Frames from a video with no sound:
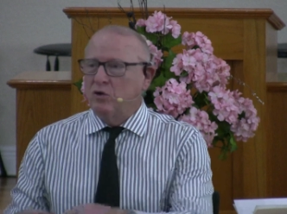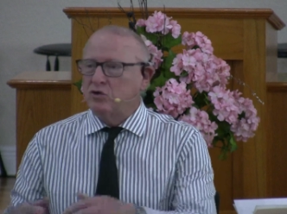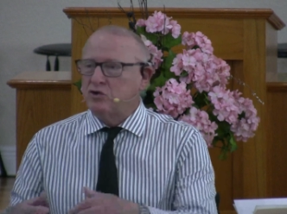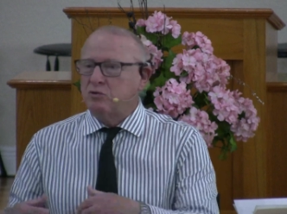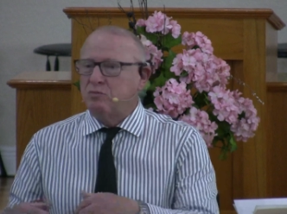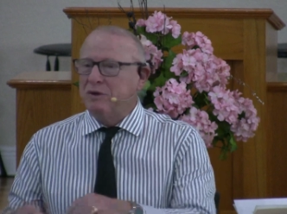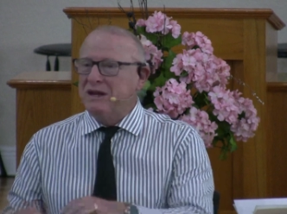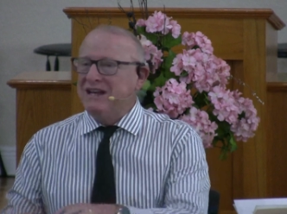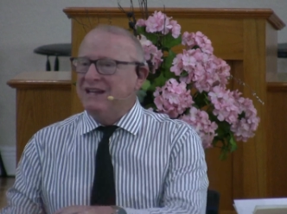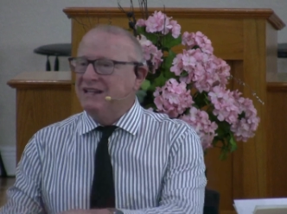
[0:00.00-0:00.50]

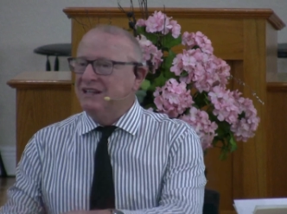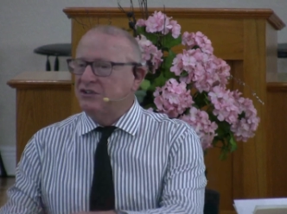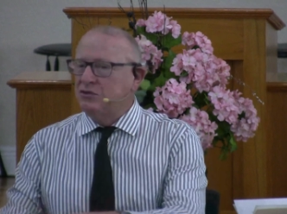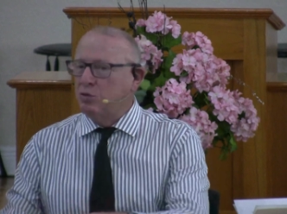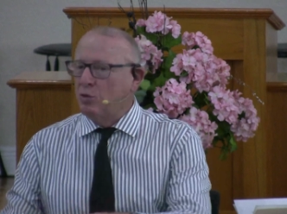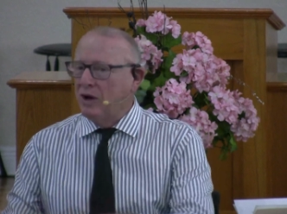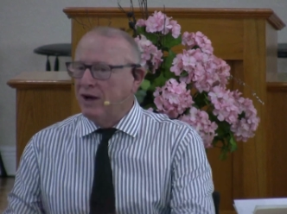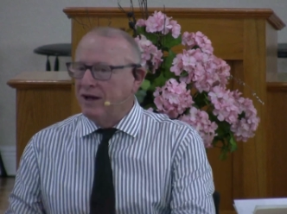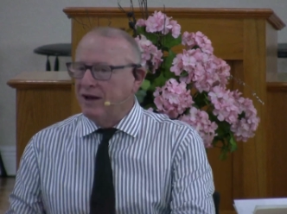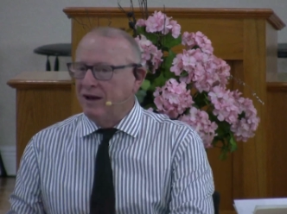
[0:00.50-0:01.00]
Speak this
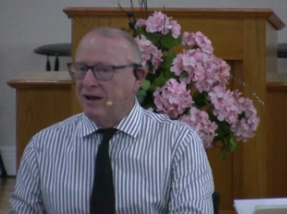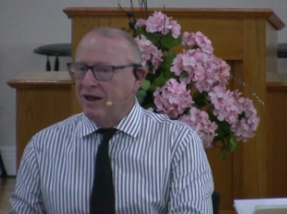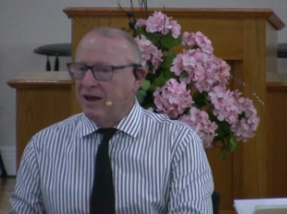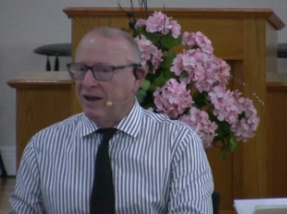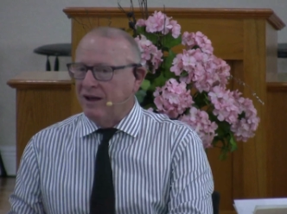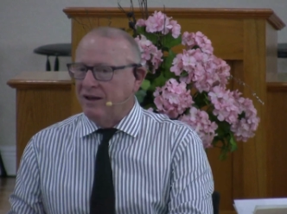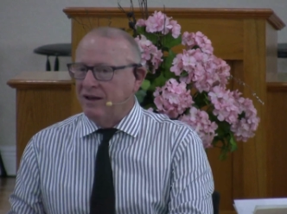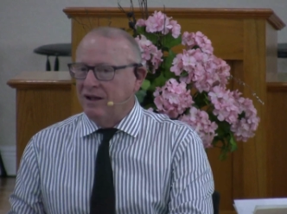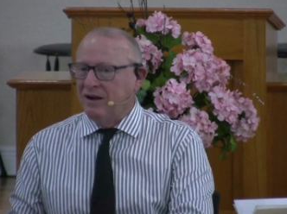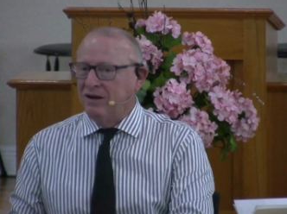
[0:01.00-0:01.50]
way
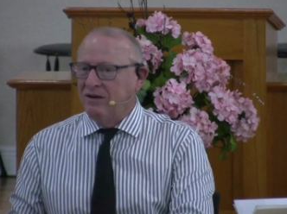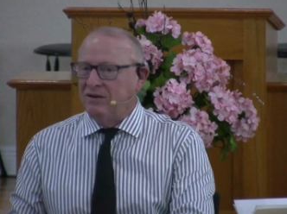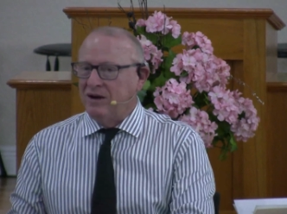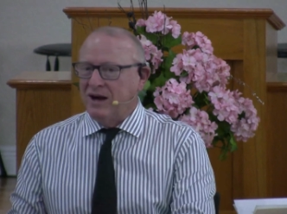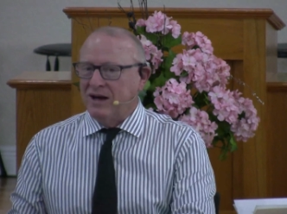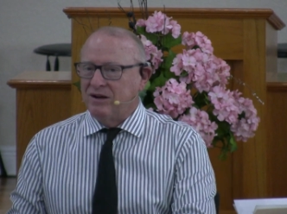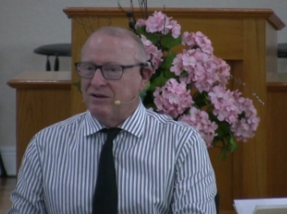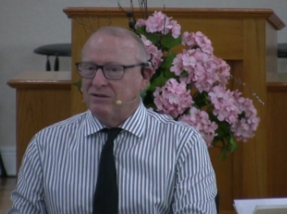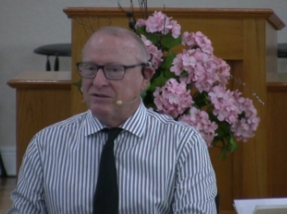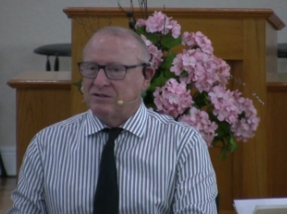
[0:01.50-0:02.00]
today. You know,
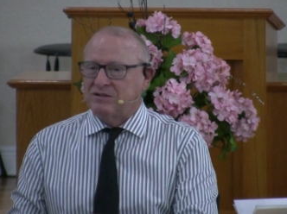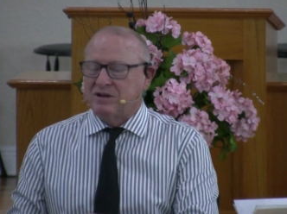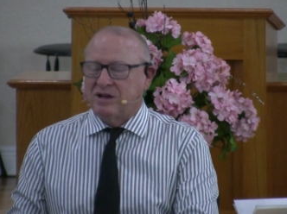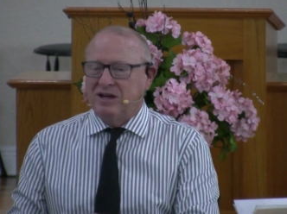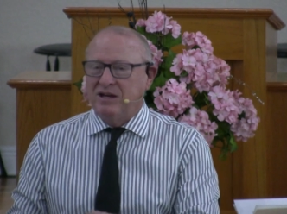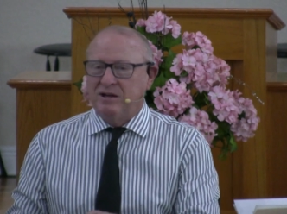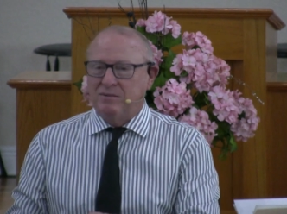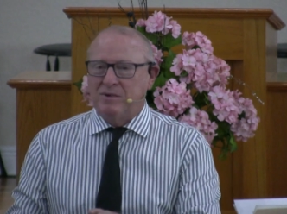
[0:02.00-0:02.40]
I don't say to